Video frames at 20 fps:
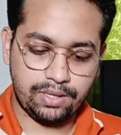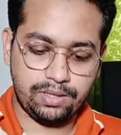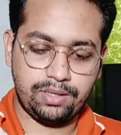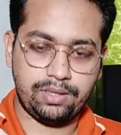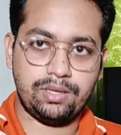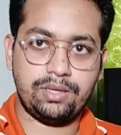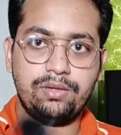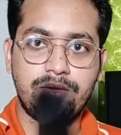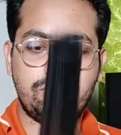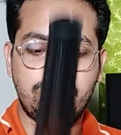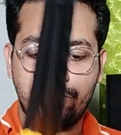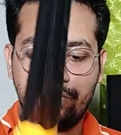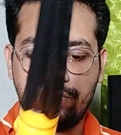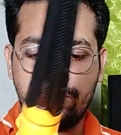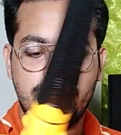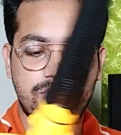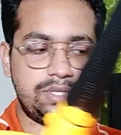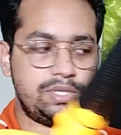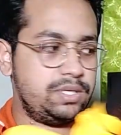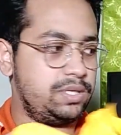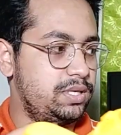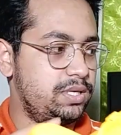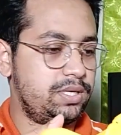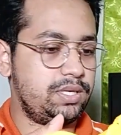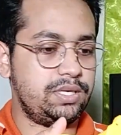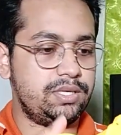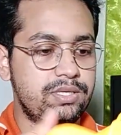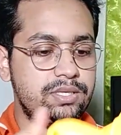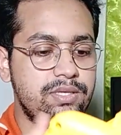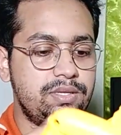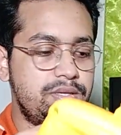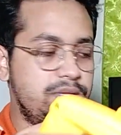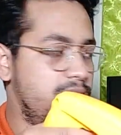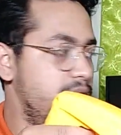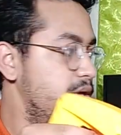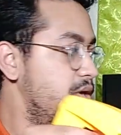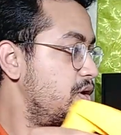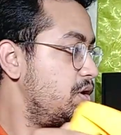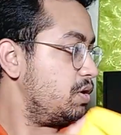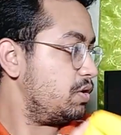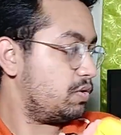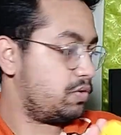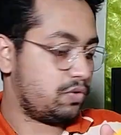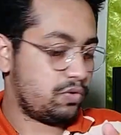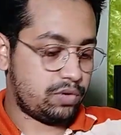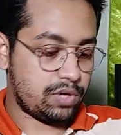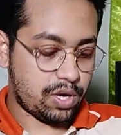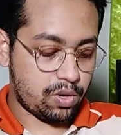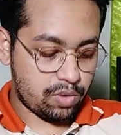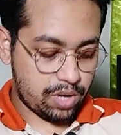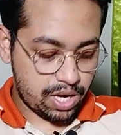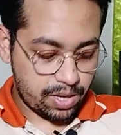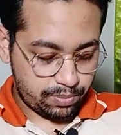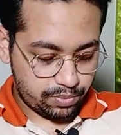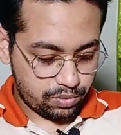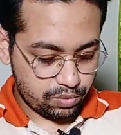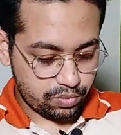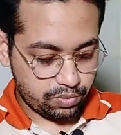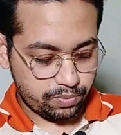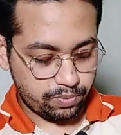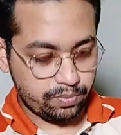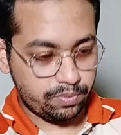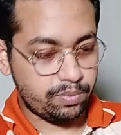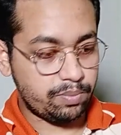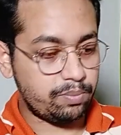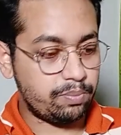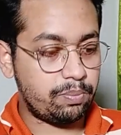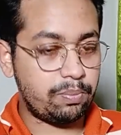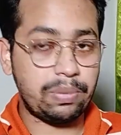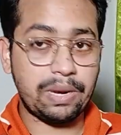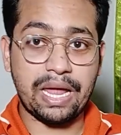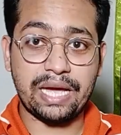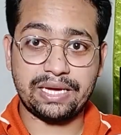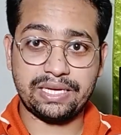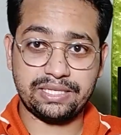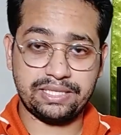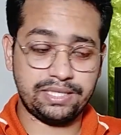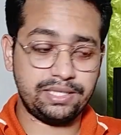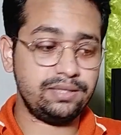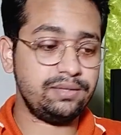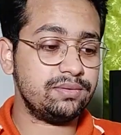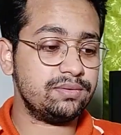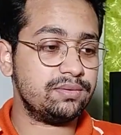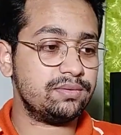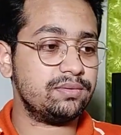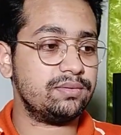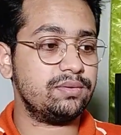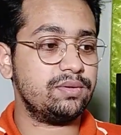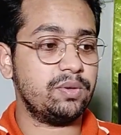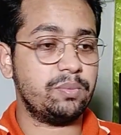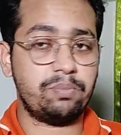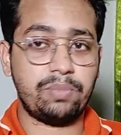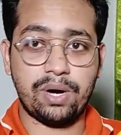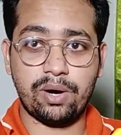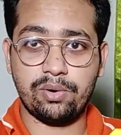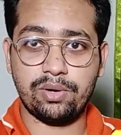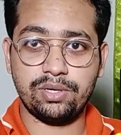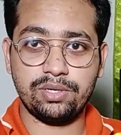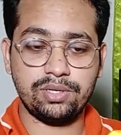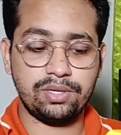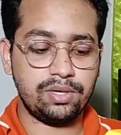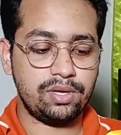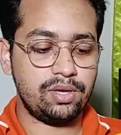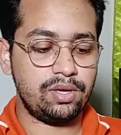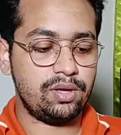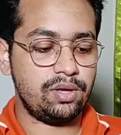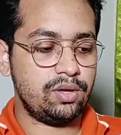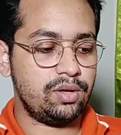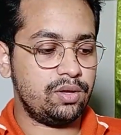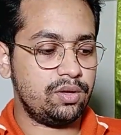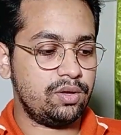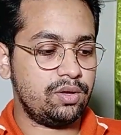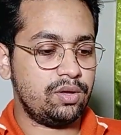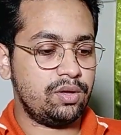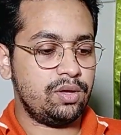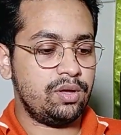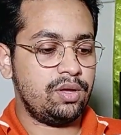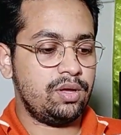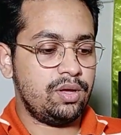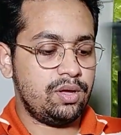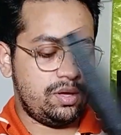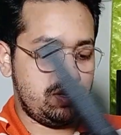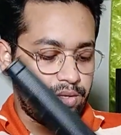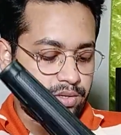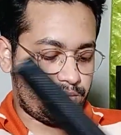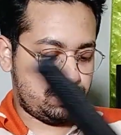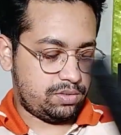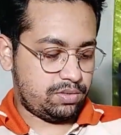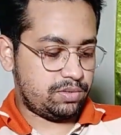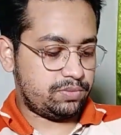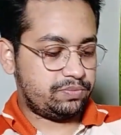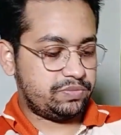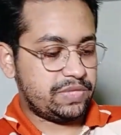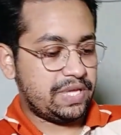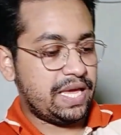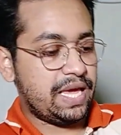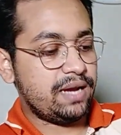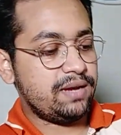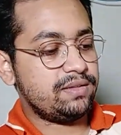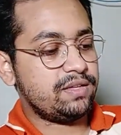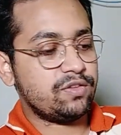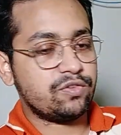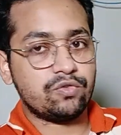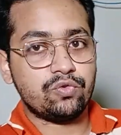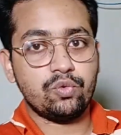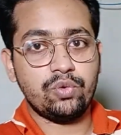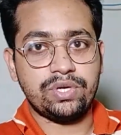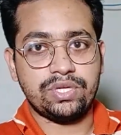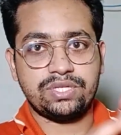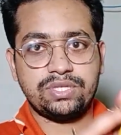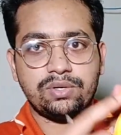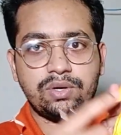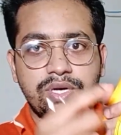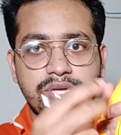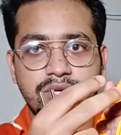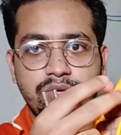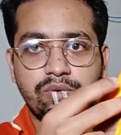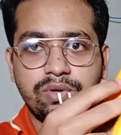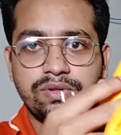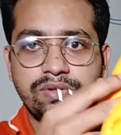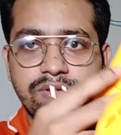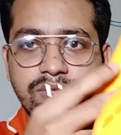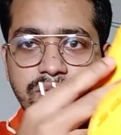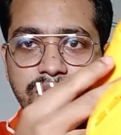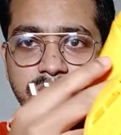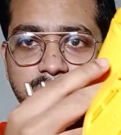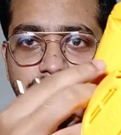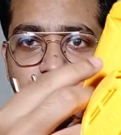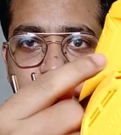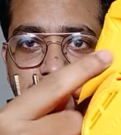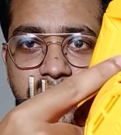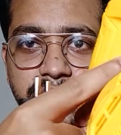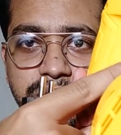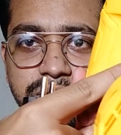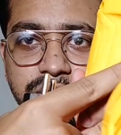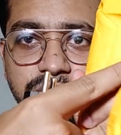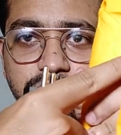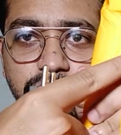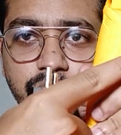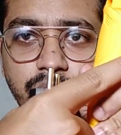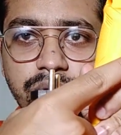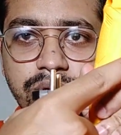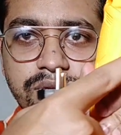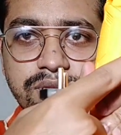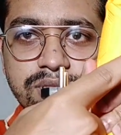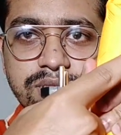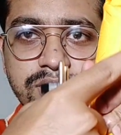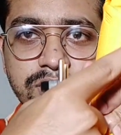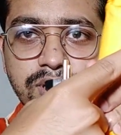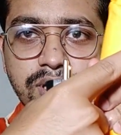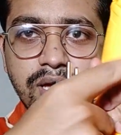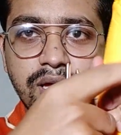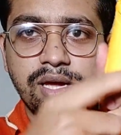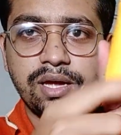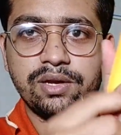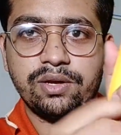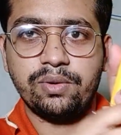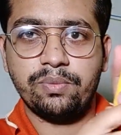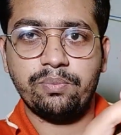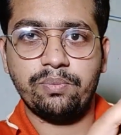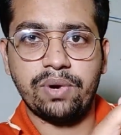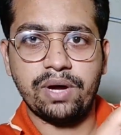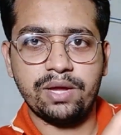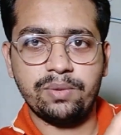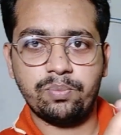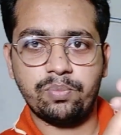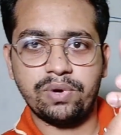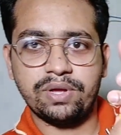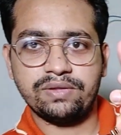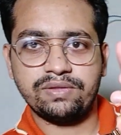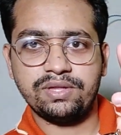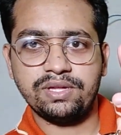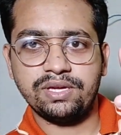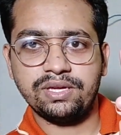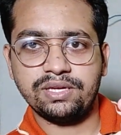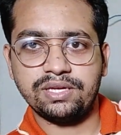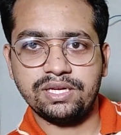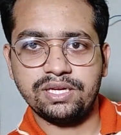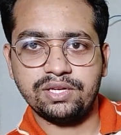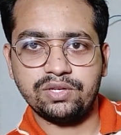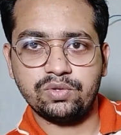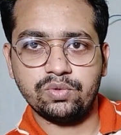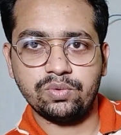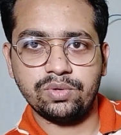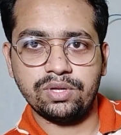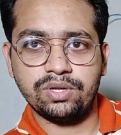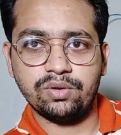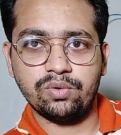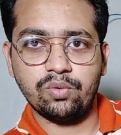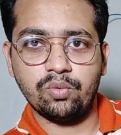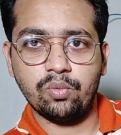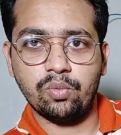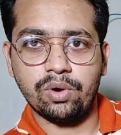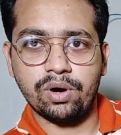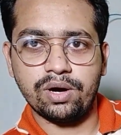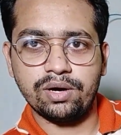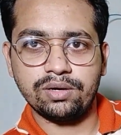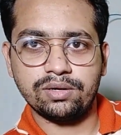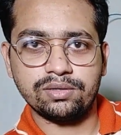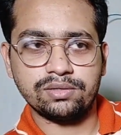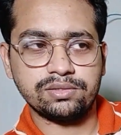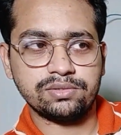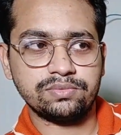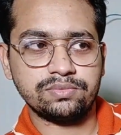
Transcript: Yes, so friends, it is. So now I have to plug it in the power. So here is a switch. Okay, you can see here is a switch and by pressing it will work.